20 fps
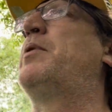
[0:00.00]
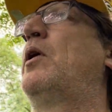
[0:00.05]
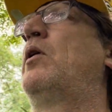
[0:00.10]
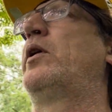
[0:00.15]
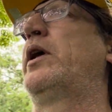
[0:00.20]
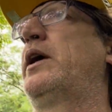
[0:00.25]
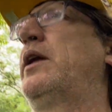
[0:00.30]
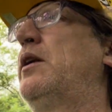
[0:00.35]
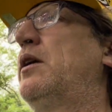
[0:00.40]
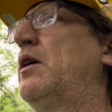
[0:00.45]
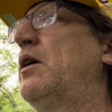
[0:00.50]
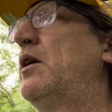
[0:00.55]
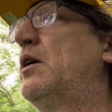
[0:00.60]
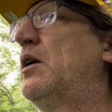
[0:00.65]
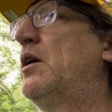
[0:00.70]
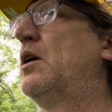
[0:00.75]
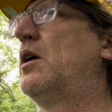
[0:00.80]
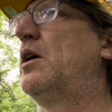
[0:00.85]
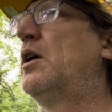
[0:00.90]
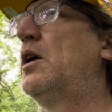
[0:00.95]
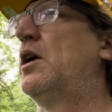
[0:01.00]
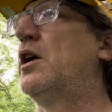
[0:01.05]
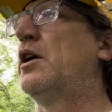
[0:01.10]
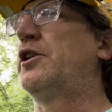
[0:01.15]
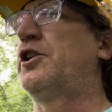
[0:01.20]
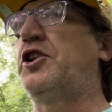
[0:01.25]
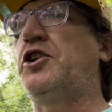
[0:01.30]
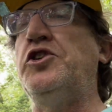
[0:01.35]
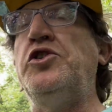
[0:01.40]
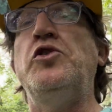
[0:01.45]
it.
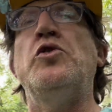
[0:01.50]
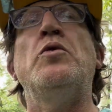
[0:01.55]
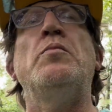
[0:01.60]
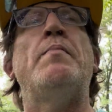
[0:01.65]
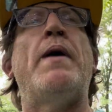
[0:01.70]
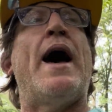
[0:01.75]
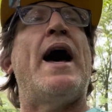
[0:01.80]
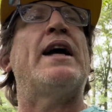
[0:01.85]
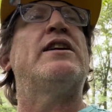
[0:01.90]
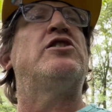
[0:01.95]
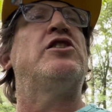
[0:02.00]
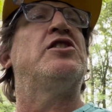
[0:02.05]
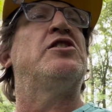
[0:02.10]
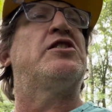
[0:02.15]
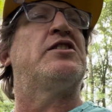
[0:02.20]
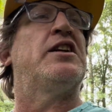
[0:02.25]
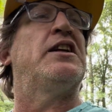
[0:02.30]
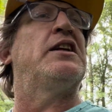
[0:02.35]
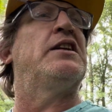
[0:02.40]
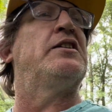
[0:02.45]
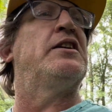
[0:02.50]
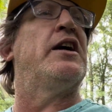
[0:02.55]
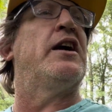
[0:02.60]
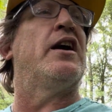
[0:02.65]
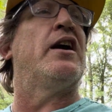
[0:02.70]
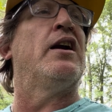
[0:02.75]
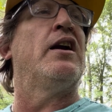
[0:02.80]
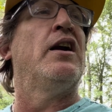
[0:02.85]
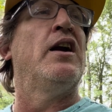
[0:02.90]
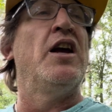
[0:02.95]
Can you imagine sitting
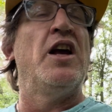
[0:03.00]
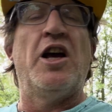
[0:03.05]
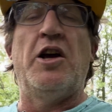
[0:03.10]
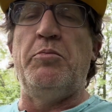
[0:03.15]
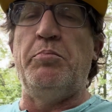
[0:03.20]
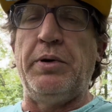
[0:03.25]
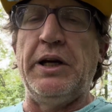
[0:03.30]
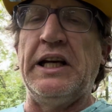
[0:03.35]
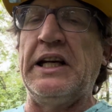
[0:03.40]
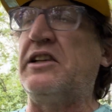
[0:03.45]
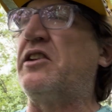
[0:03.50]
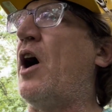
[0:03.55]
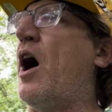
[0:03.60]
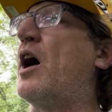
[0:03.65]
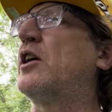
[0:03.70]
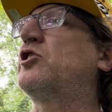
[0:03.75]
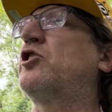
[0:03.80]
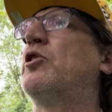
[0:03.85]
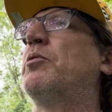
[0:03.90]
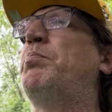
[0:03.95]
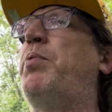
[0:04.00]
there and being Dr.